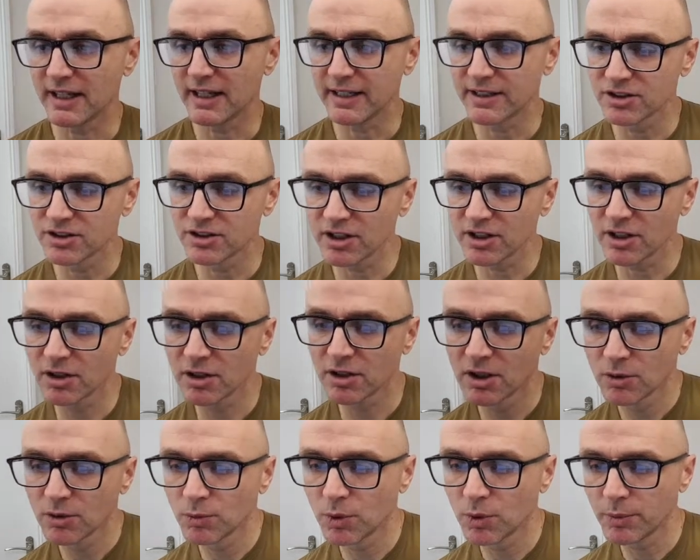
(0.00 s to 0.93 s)
And so
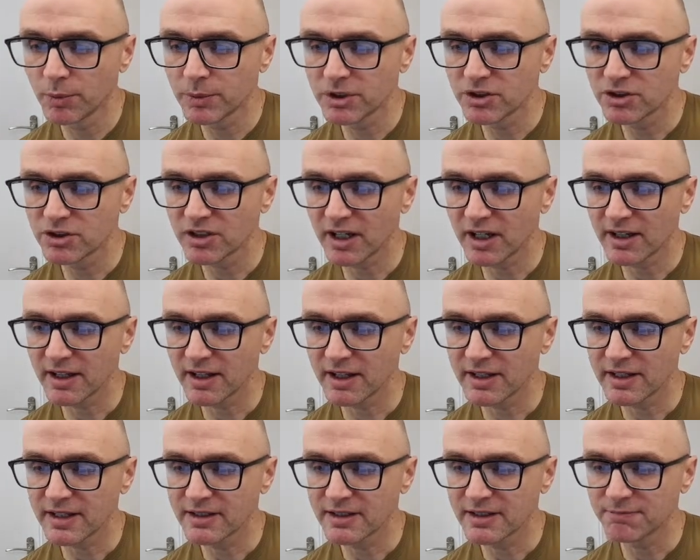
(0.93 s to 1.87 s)
what would you say that
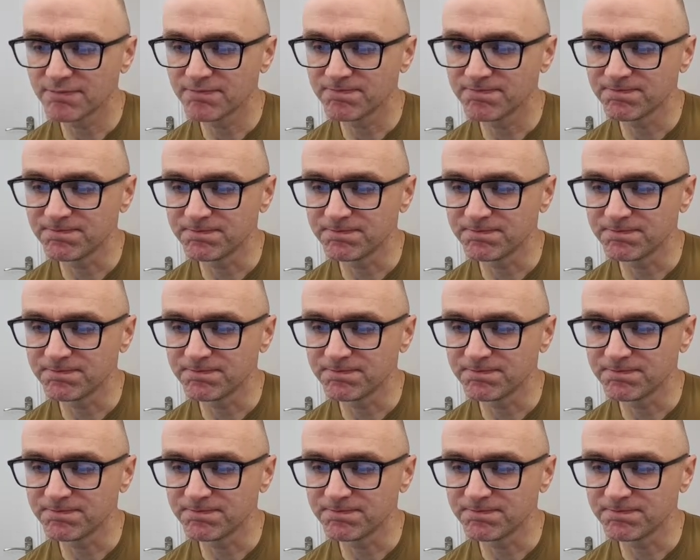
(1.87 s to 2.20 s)
is?